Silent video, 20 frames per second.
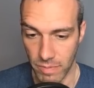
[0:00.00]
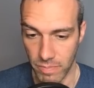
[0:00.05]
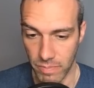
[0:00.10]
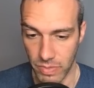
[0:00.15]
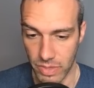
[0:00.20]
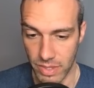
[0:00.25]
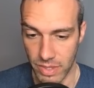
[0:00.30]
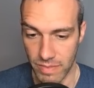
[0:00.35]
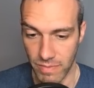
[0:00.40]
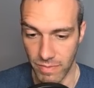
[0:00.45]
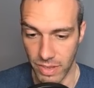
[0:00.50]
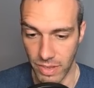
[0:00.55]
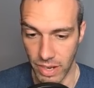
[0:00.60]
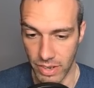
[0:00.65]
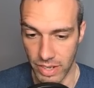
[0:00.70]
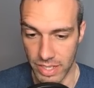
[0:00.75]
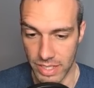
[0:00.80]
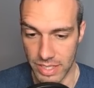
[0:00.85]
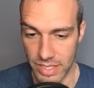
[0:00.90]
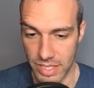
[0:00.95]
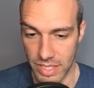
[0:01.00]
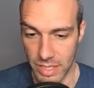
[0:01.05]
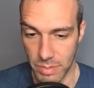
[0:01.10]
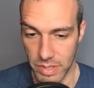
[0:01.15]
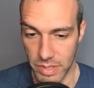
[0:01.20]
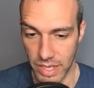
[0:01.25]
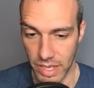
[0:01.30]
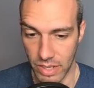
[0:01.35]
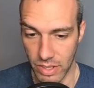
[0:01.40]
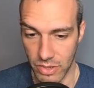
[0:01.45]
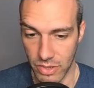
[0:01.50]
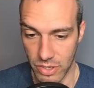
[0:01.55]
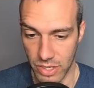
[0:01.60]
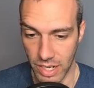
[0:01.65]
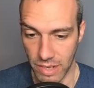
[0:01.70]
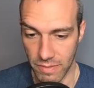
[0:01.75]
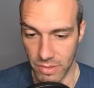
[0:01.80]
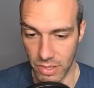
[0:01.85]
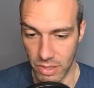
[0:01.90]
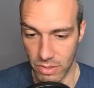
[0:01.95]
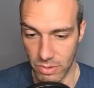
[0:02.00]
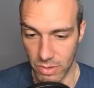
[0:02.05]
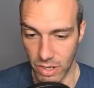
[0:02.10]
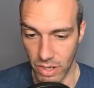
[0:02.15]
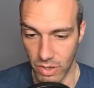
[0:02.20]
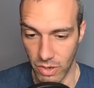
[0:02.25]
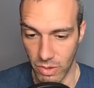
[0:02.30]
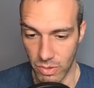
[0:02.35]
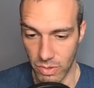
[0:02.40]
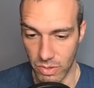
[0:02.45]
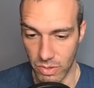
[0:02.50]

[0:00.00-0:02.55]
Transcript: Very deep yellow, and you're going to have to throw.